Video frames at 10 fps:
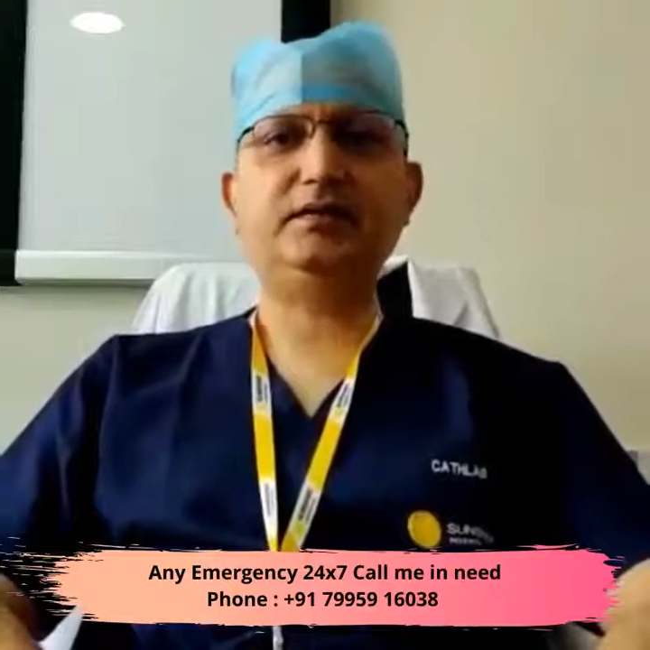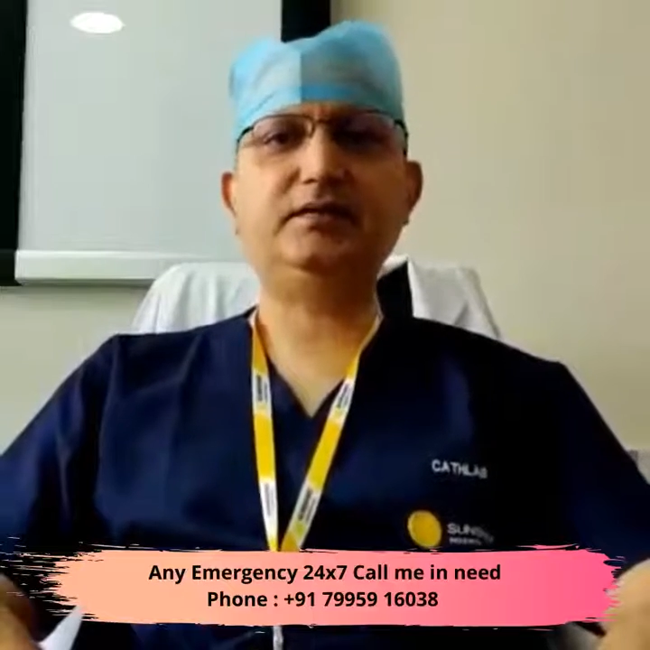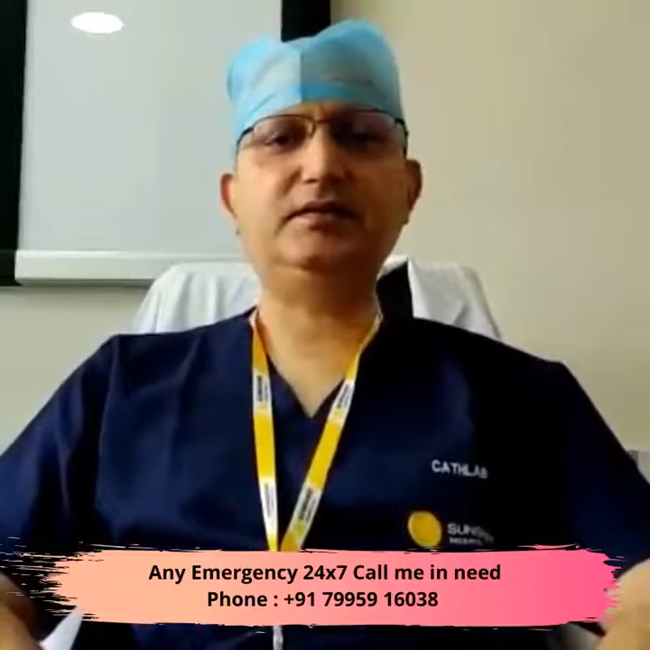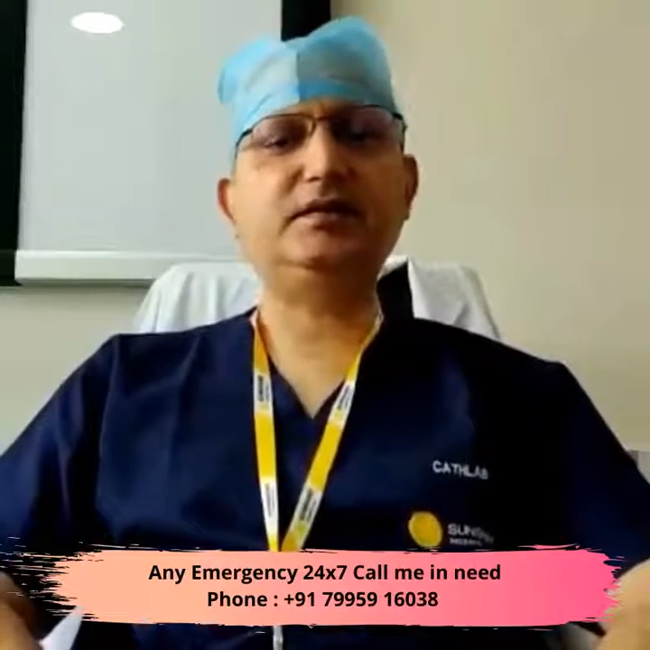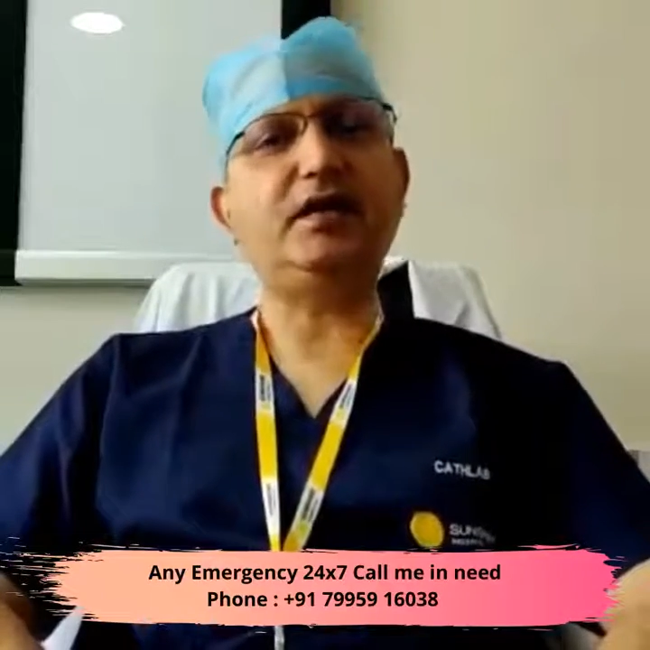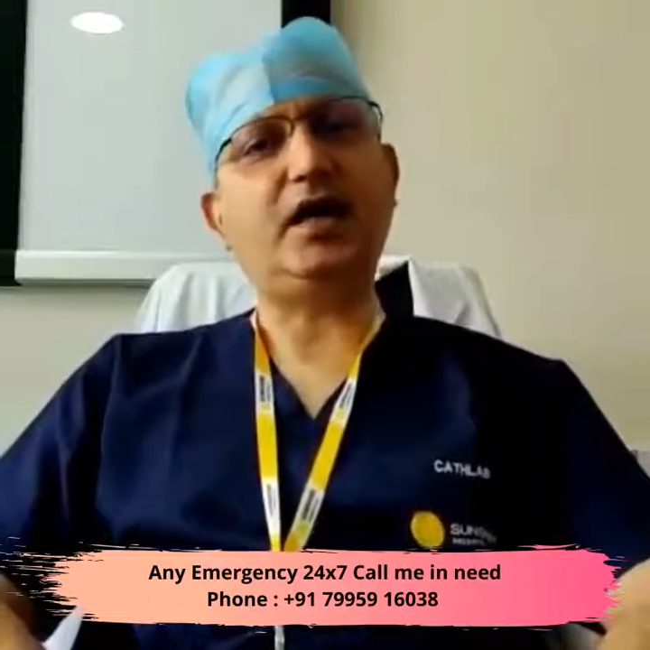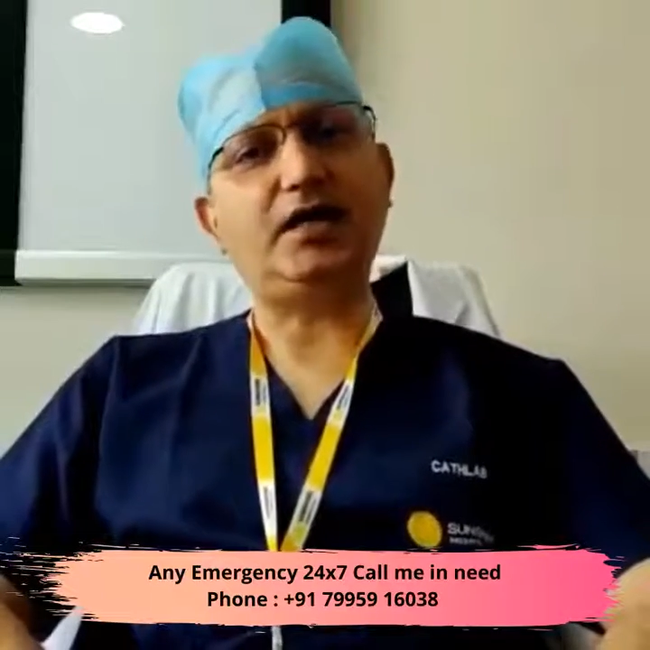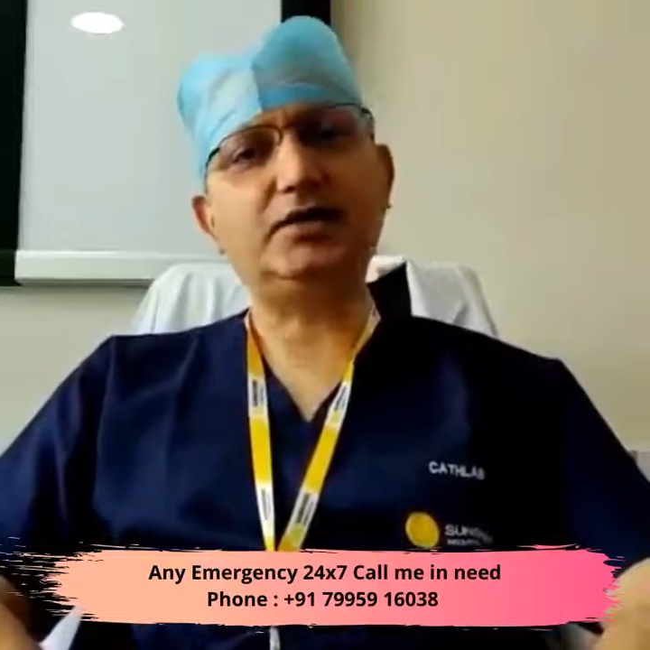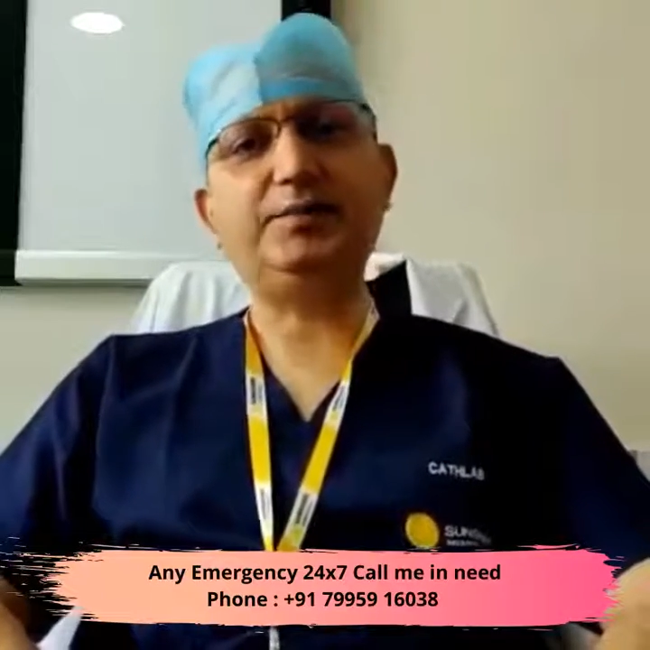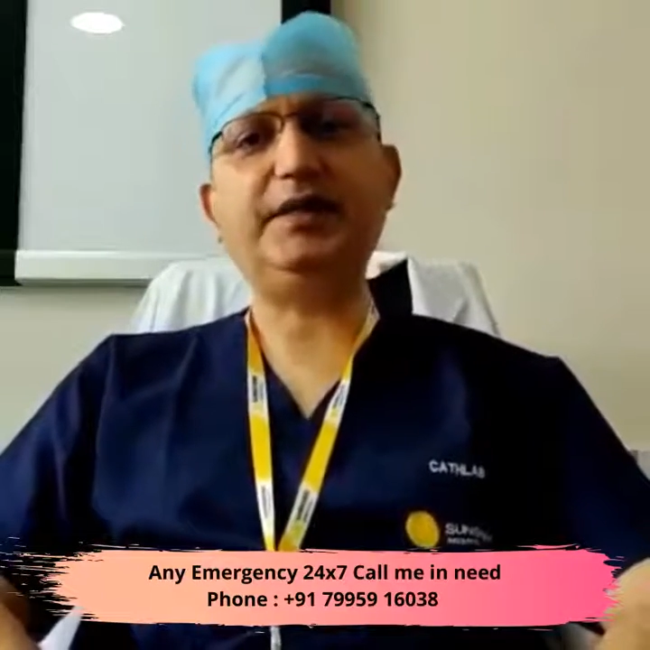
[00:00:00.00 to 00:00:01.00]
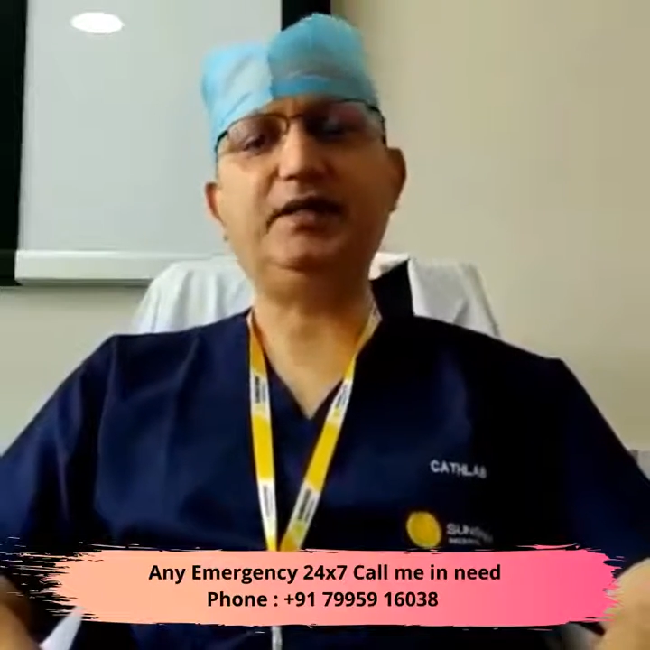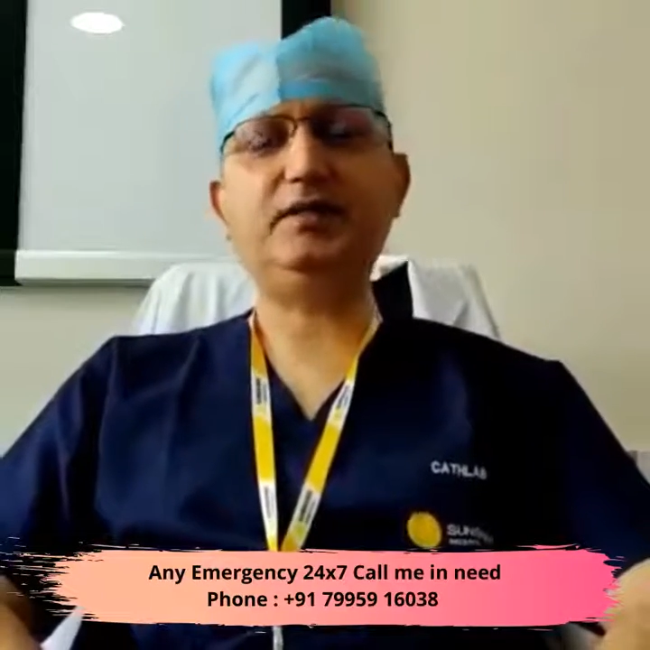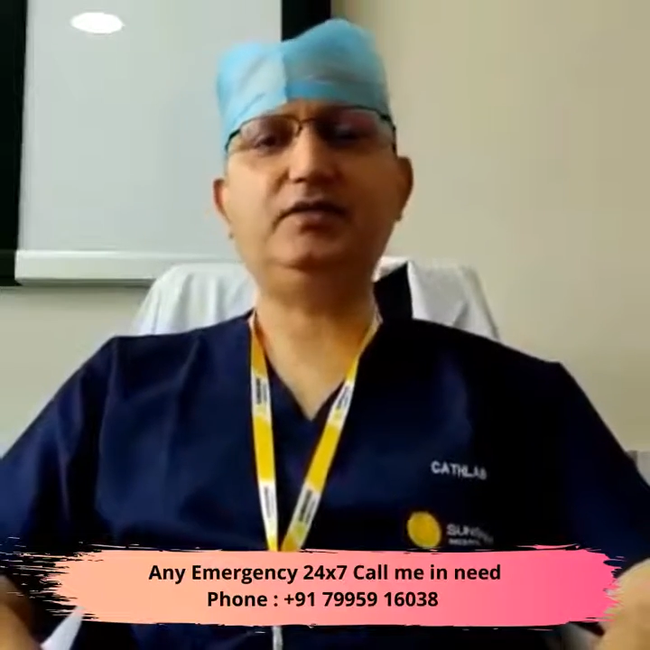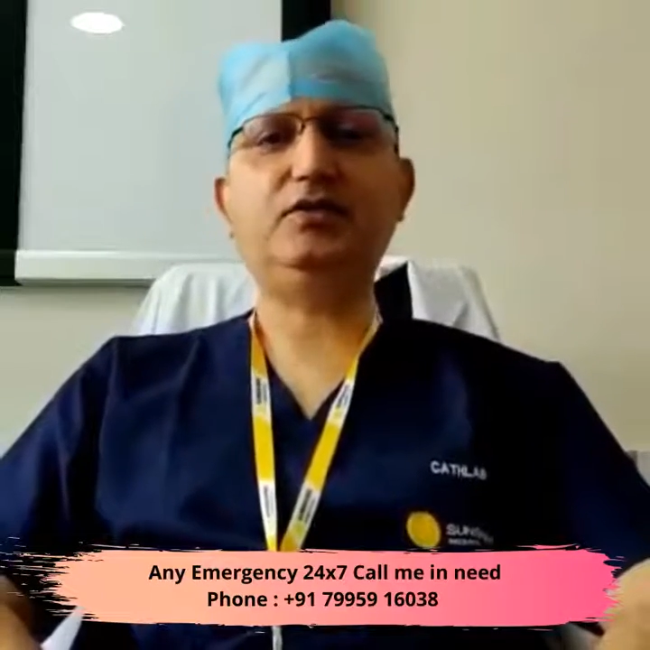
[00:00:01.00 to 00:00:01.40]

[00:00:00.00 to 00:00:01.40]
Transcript: is it heart pain